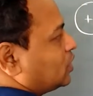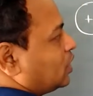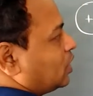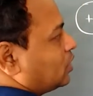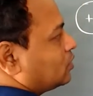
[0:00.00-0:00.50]

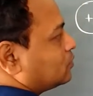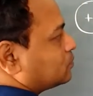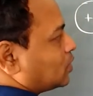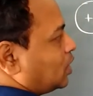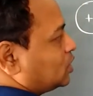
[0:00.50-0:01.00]
A.
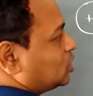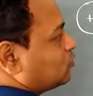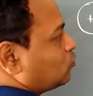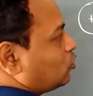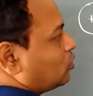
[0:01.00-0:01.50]

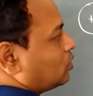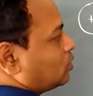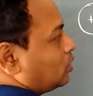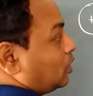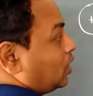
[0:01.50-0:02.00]
Electric field
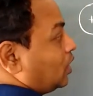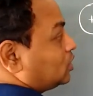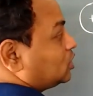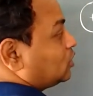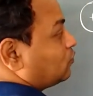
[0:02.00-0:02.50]

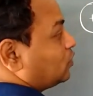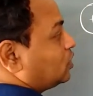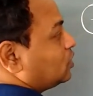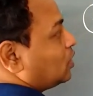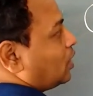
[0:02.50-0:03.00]

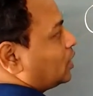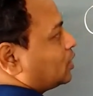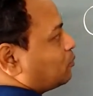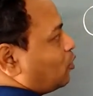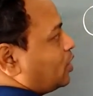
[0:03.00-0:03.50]
at
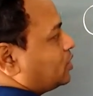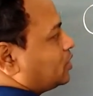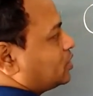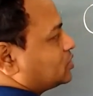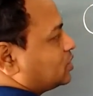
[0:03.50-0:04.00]
a
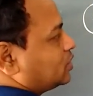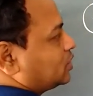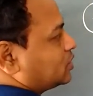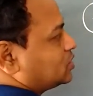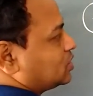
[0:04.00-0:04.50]
point A, say
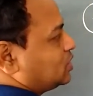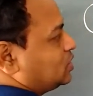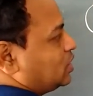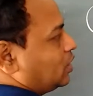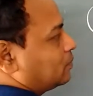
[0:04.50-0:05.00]
that is
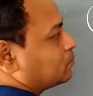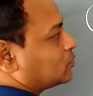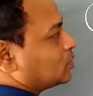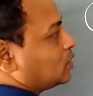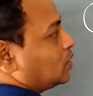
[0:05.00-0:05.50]
EA.
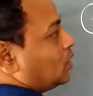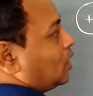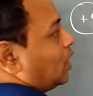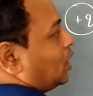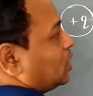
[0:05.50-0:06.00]

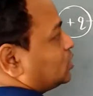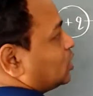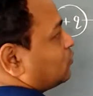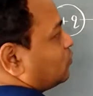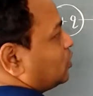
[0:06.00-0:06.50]

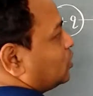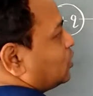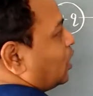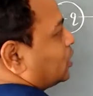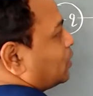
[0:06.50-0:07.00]
Electric field
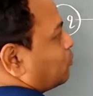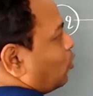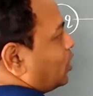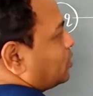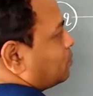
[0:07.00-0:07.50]
at a
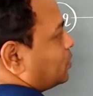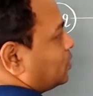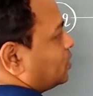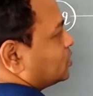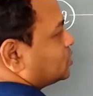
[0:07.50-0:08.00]
point
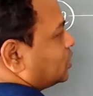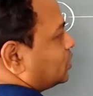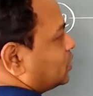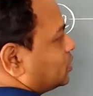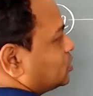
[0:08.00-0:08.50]
B, say
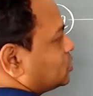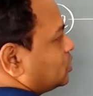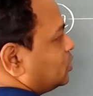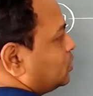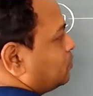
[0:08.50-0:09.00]
that is
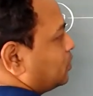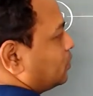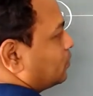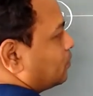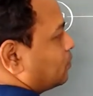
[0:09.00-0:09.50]
EB.